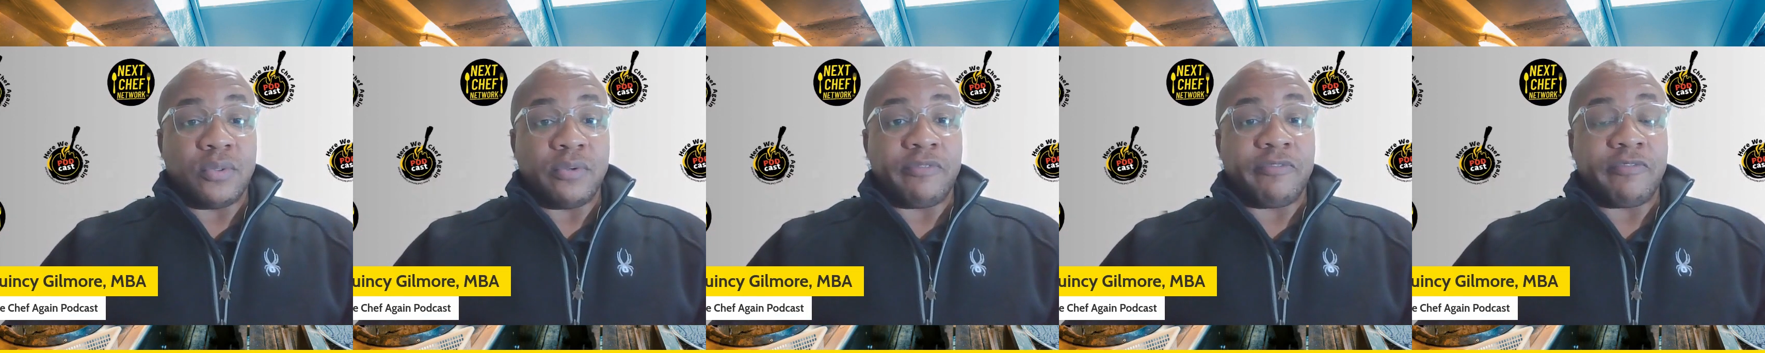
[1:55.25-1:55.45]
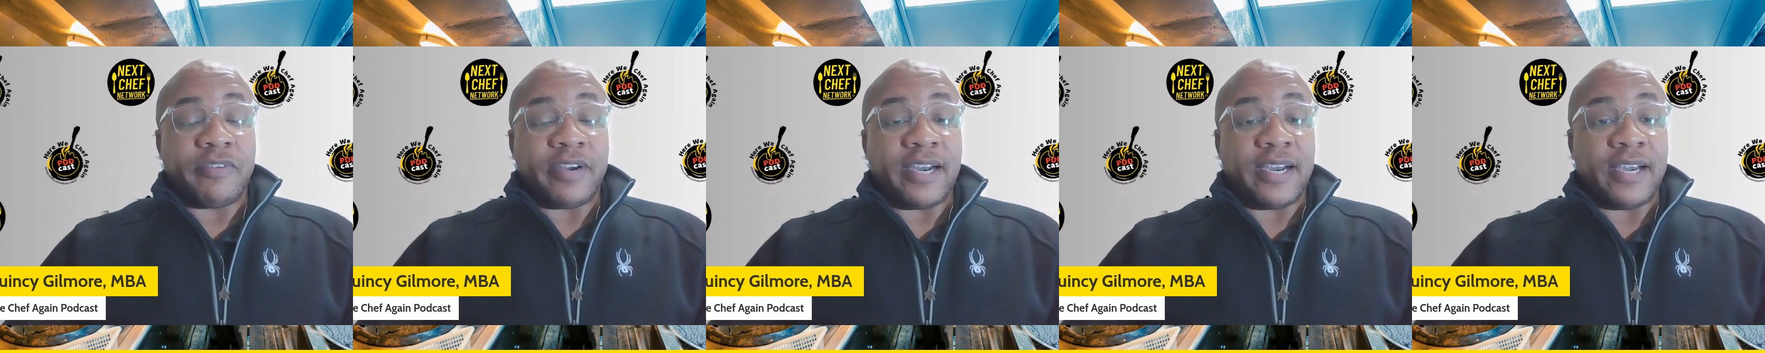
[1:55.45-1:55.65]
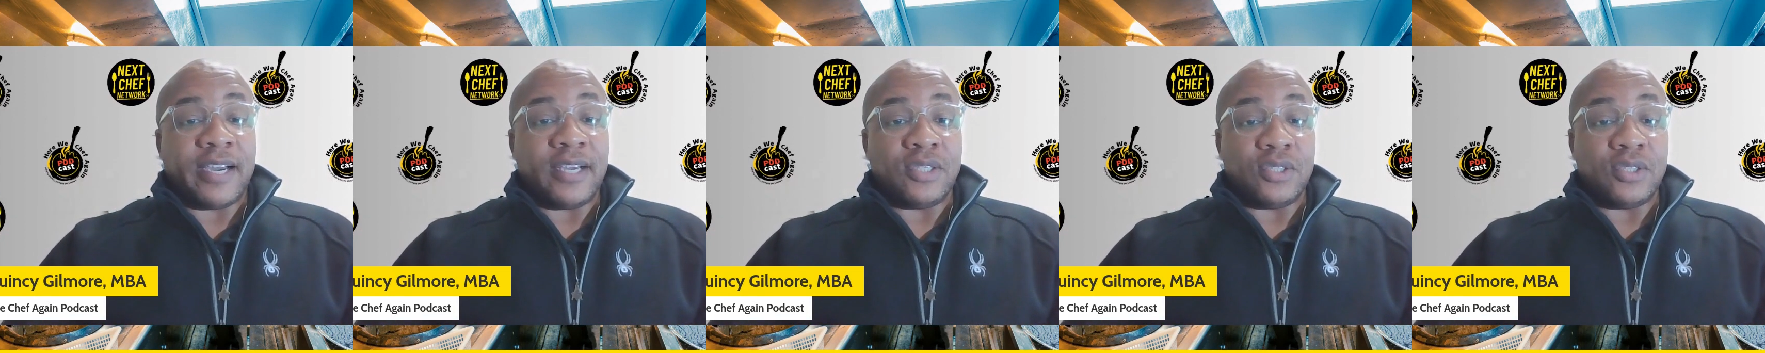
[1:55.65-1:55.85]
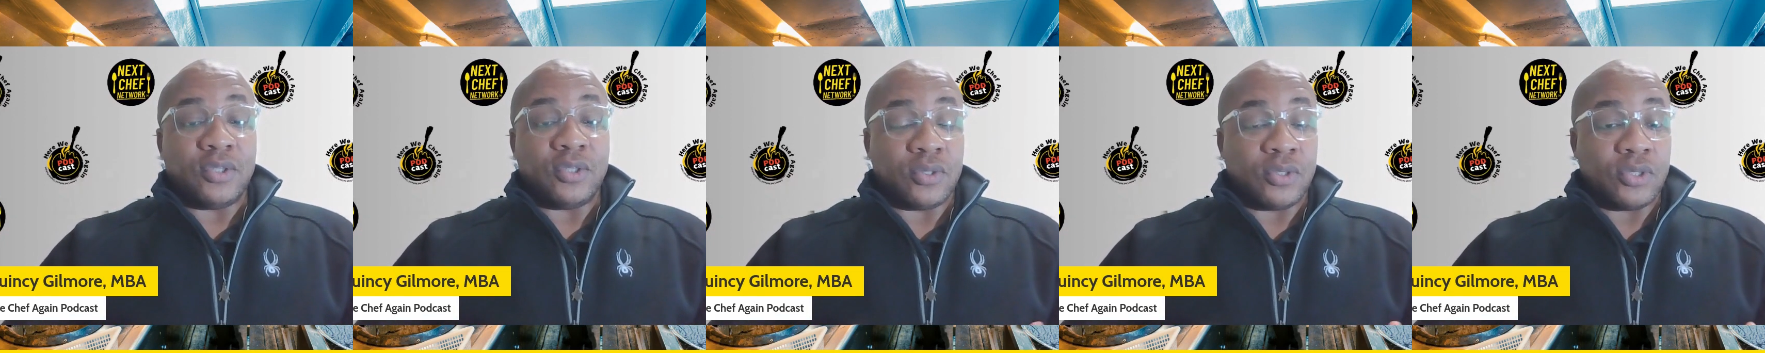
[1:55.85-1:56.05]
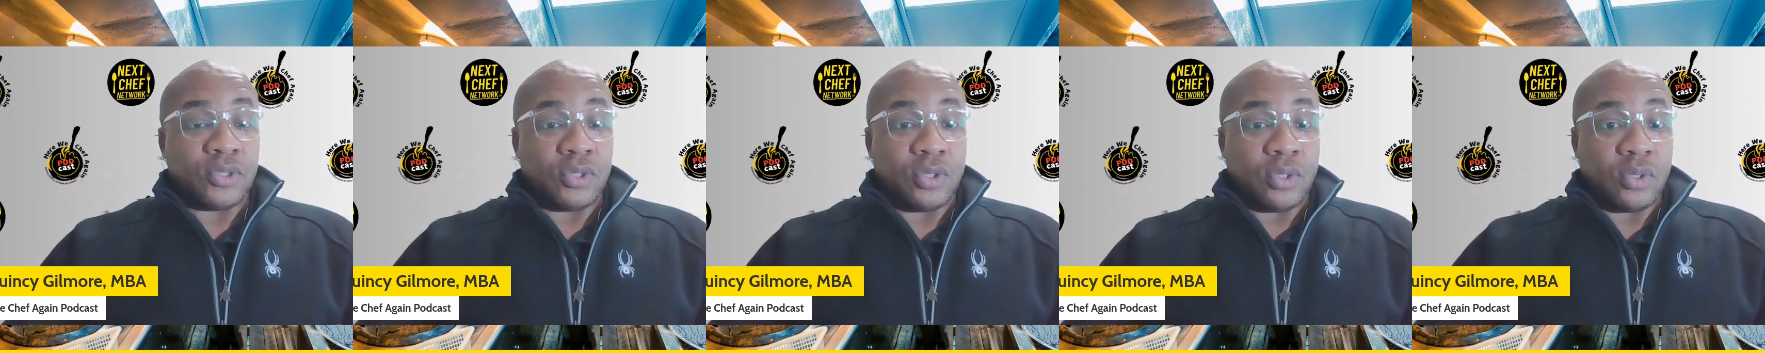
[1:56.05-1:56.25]
find your
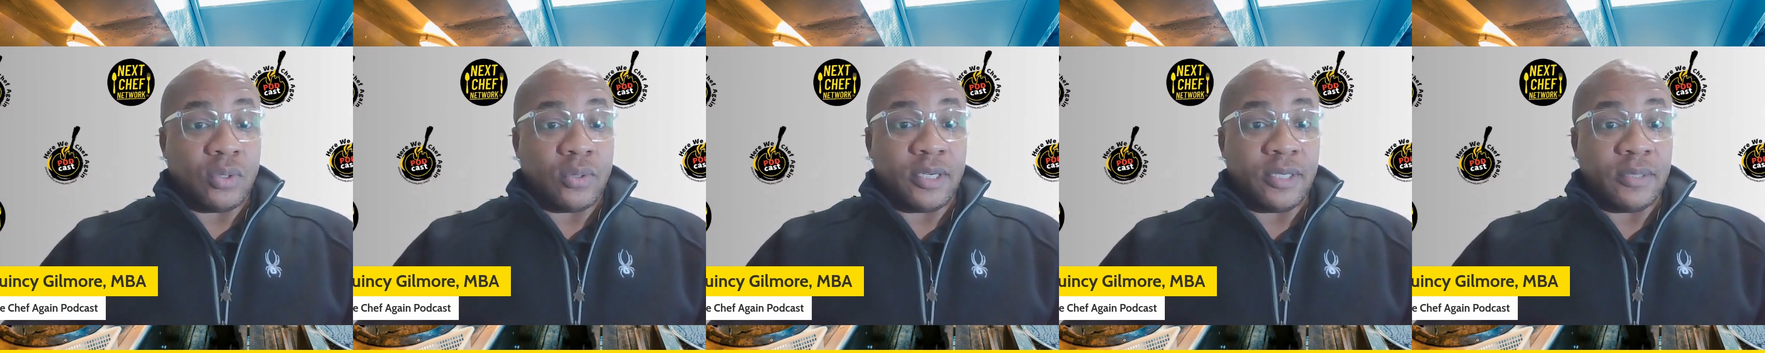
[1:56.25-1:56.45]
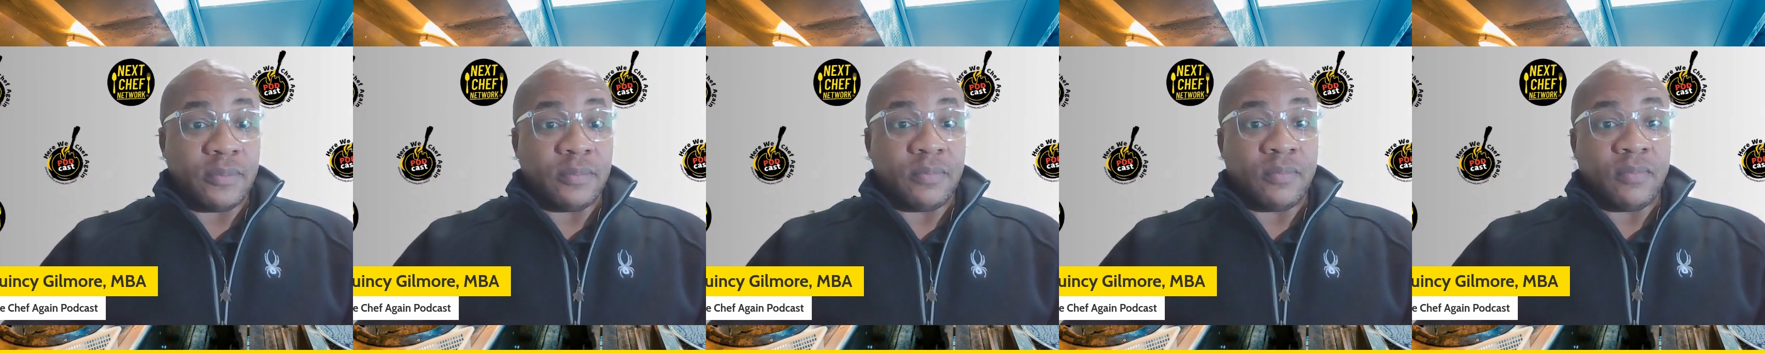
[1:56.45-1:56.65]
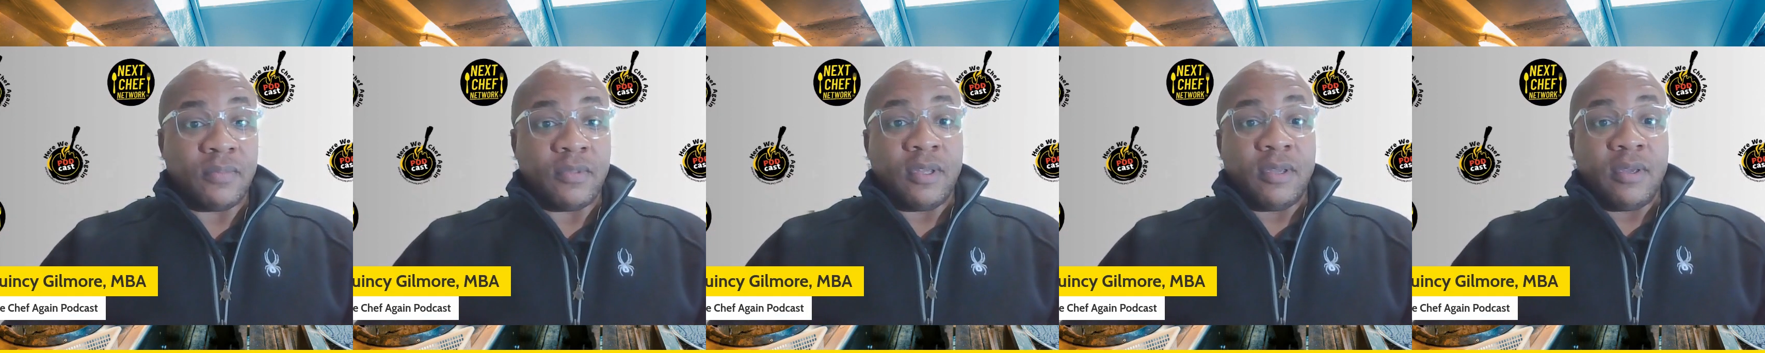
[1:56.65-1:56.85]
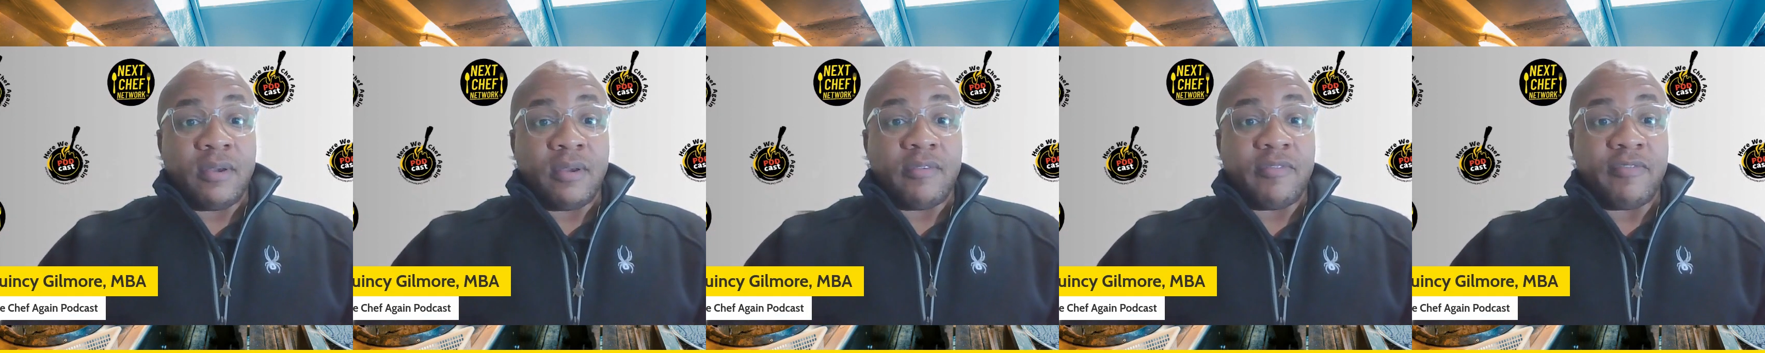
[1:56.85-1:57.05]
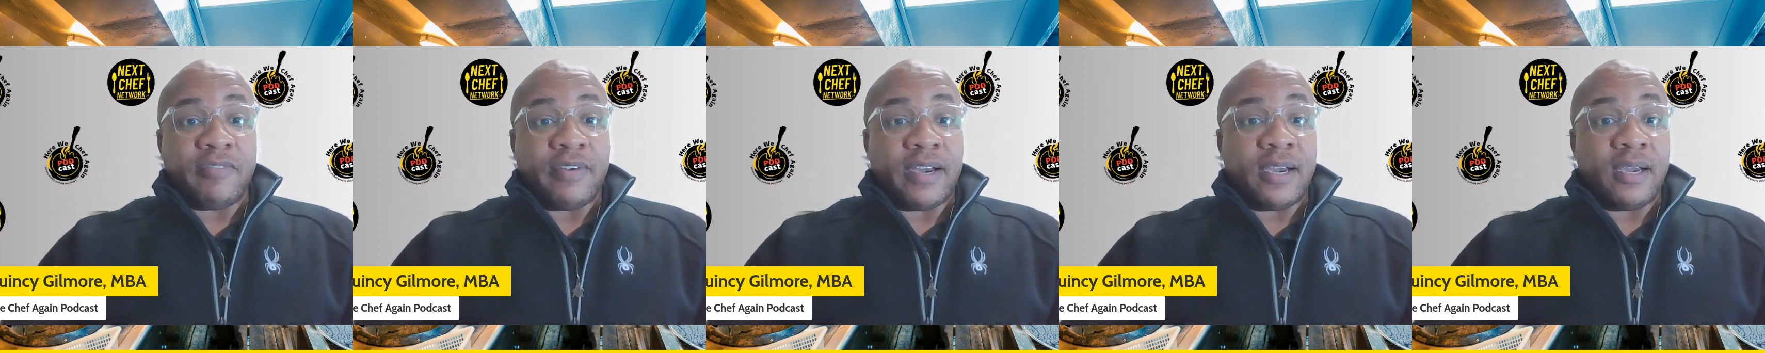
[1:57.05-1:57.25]
story,
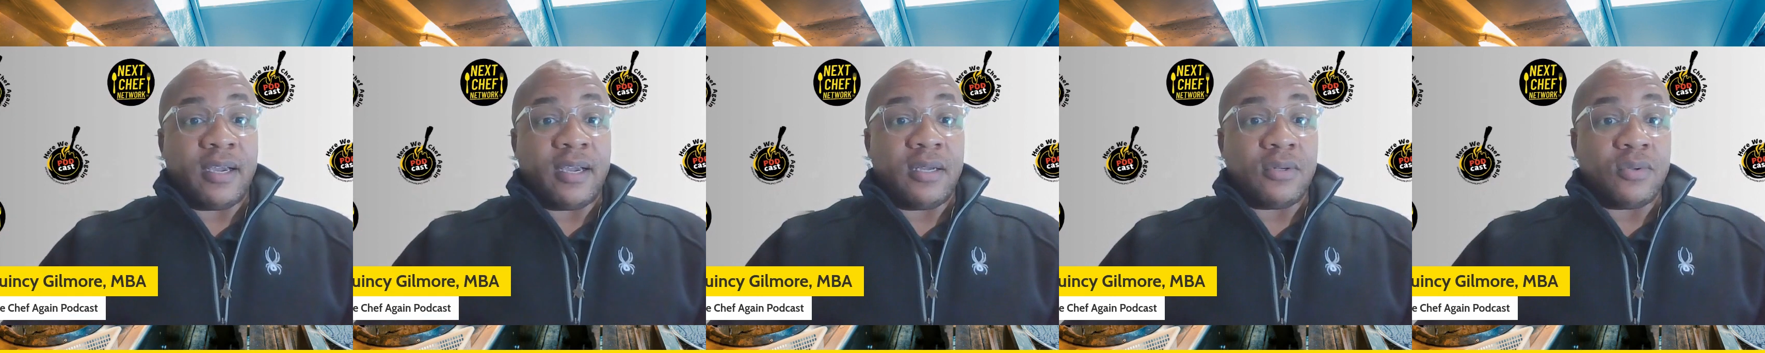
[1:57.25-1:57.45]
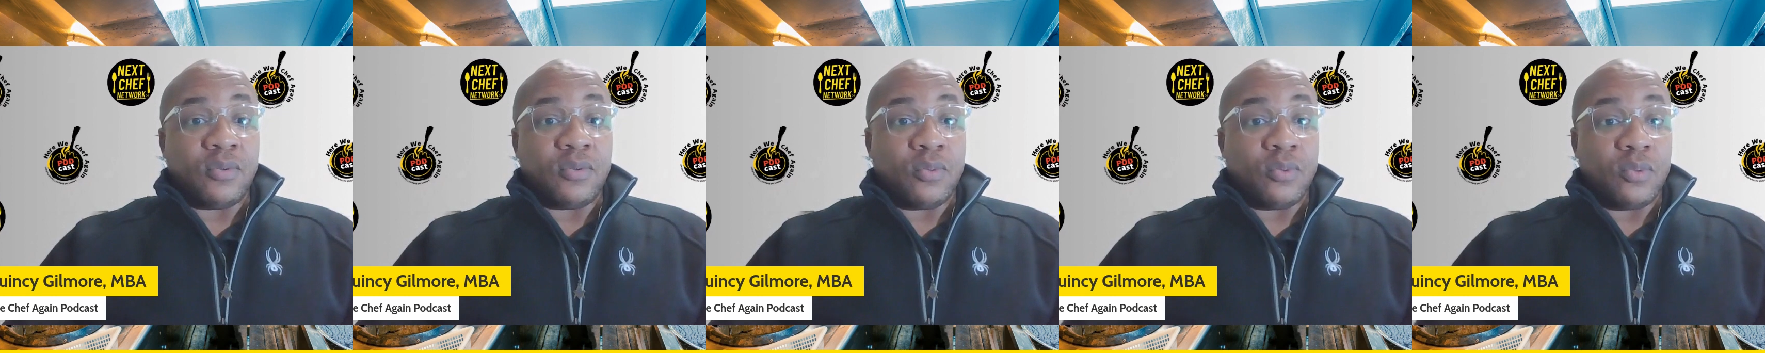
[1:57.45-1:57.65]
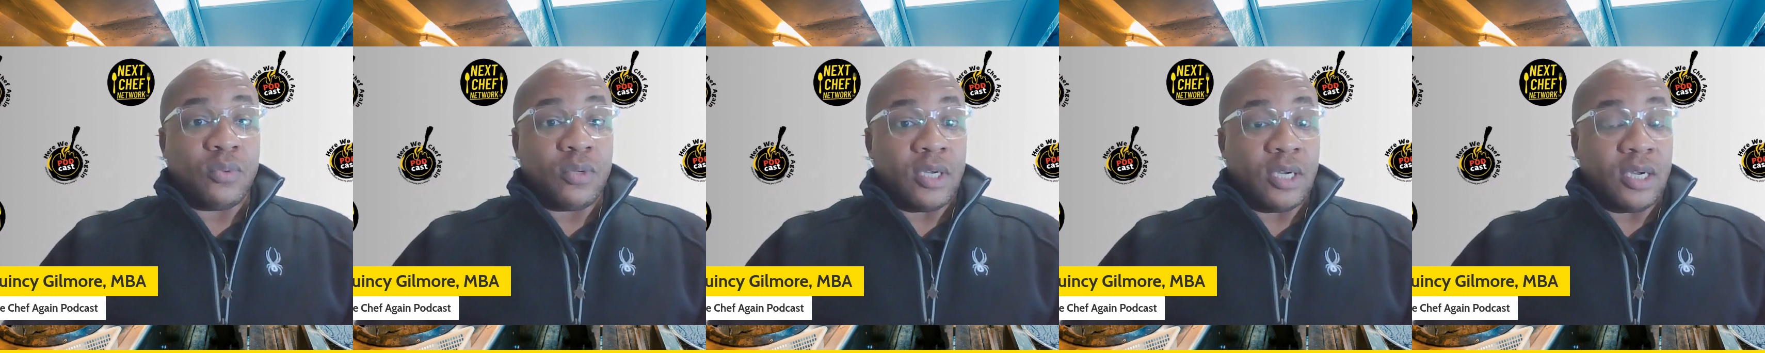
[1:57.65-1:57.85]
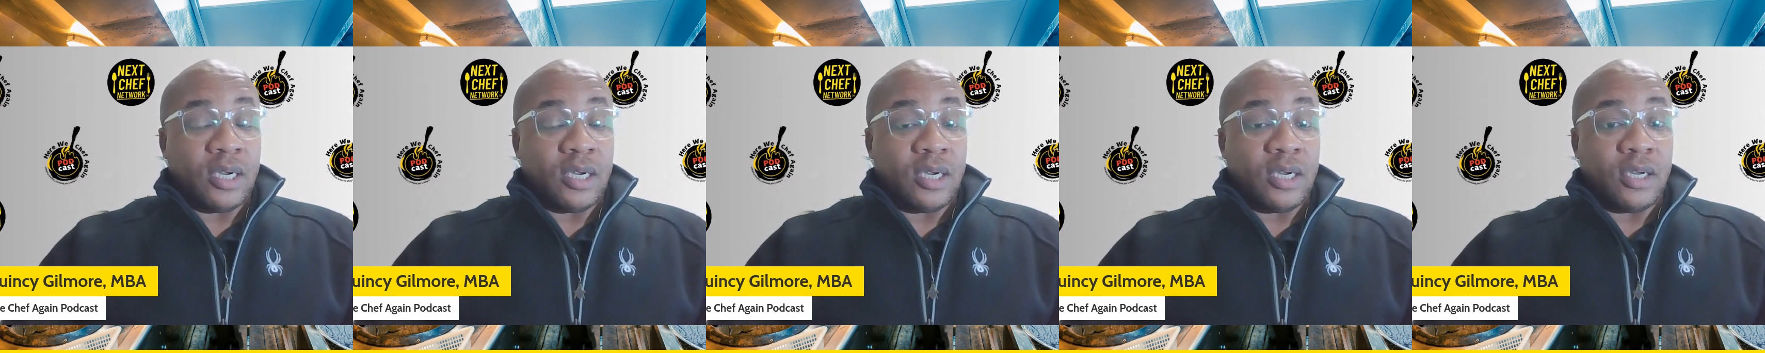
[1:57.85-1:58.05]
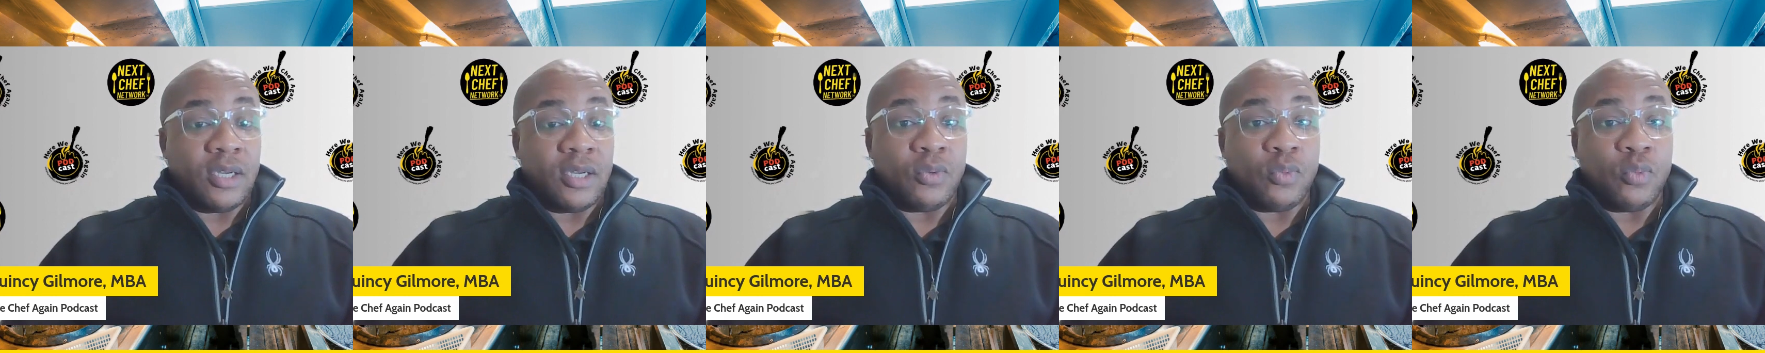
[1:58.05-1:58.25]
find
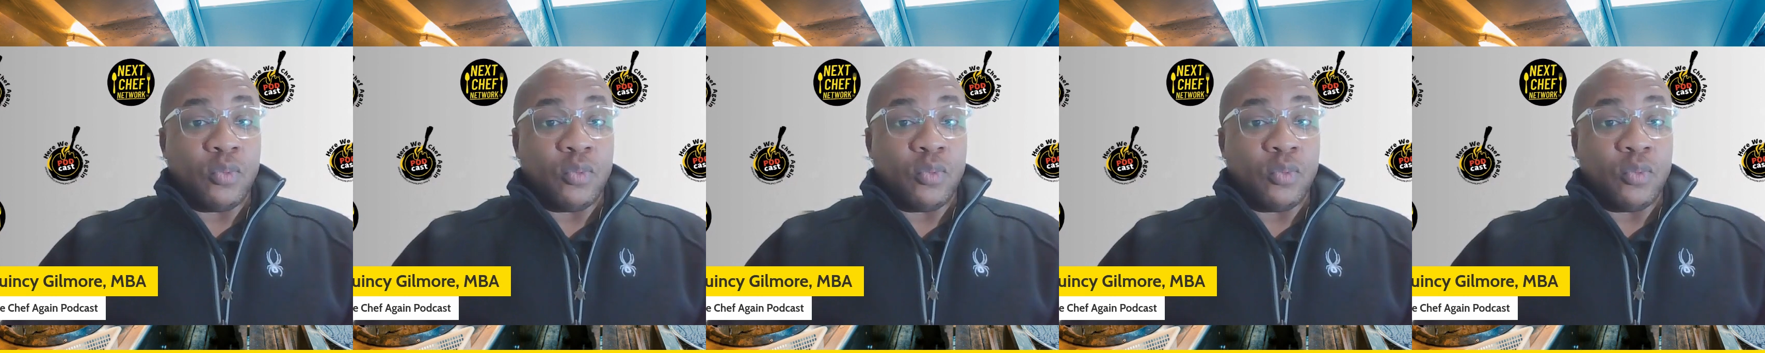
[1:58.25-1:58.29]
uh,